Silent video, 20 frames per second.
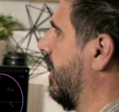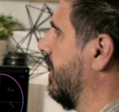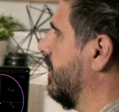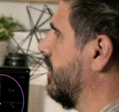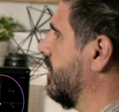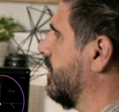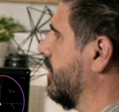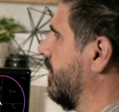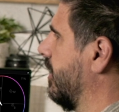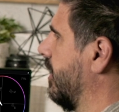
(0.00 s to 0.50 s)
on
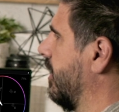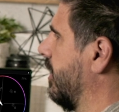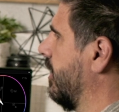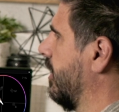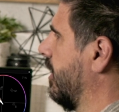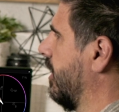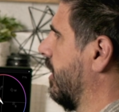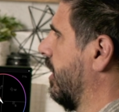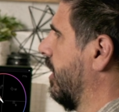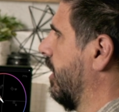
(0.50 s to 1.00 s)
the screen.
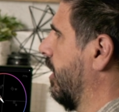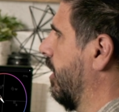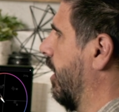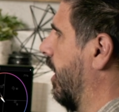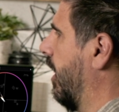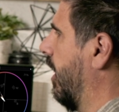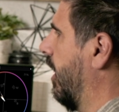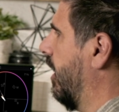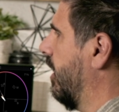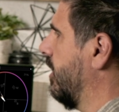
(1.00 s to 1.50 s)

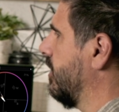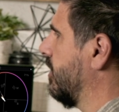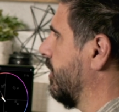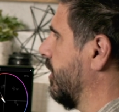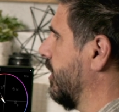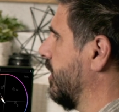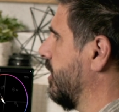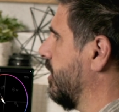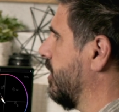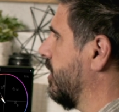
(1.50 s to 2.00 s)
So
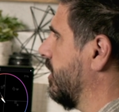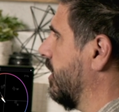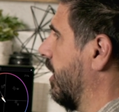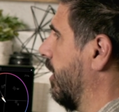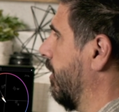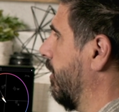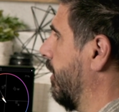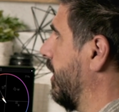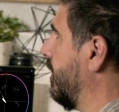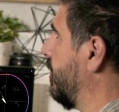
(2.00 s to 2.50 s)
we're going to just
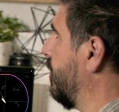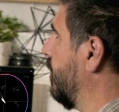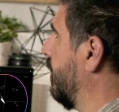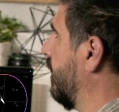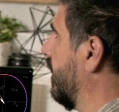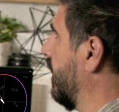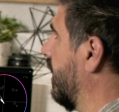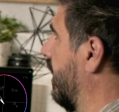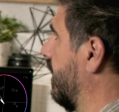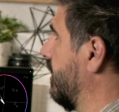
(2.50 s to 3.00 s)
start by
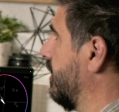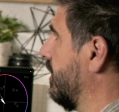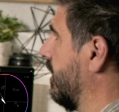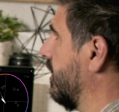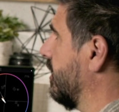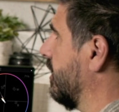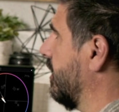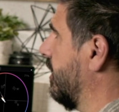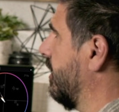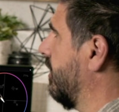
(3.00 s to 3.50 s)
showing the
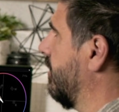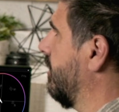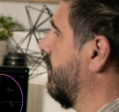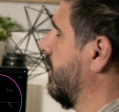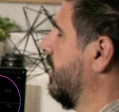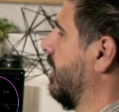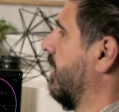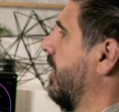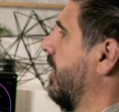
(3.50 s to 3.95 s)
contrast curve.